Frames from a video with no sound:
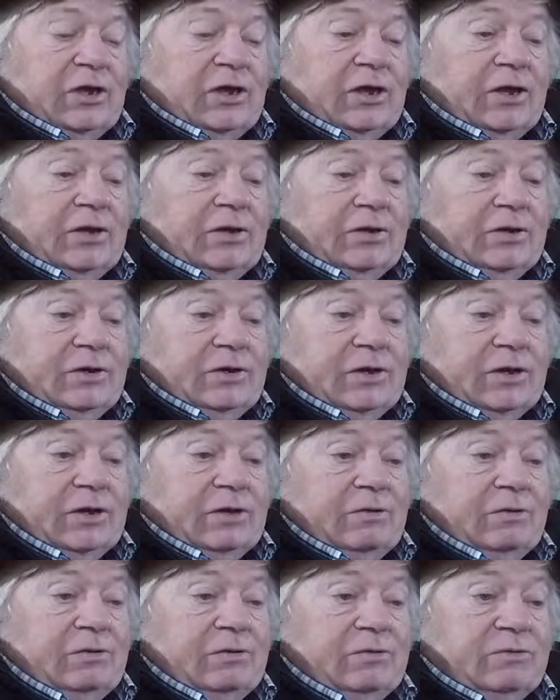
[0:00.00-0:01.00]
and
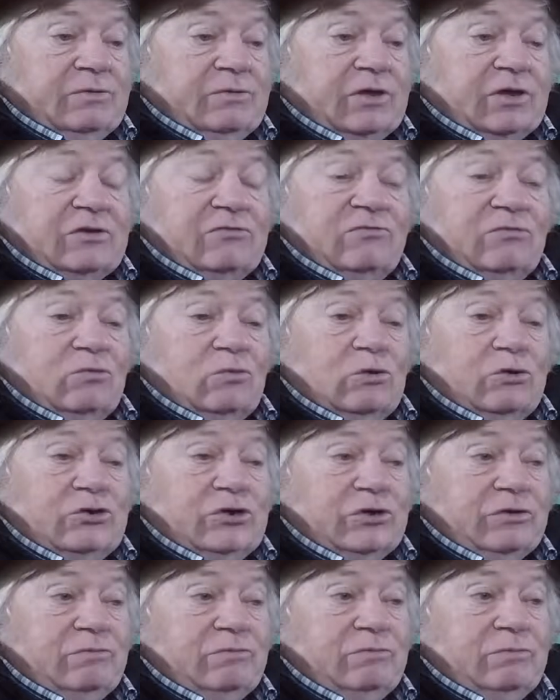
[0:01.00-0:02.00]
thanks for
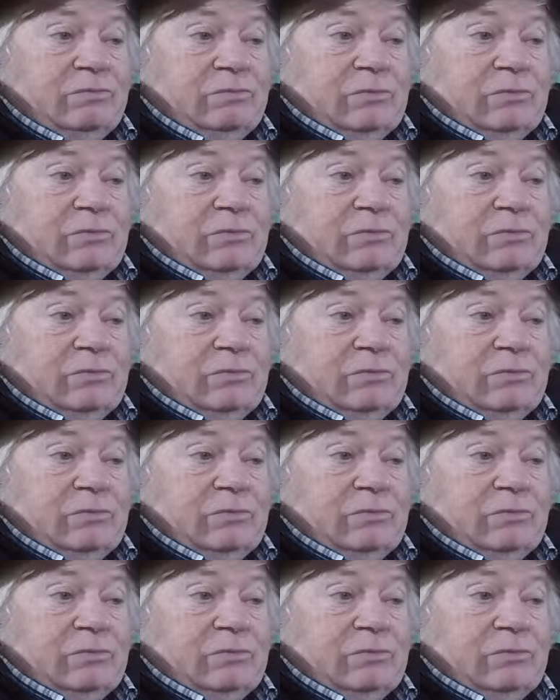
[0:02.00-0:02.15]
watching.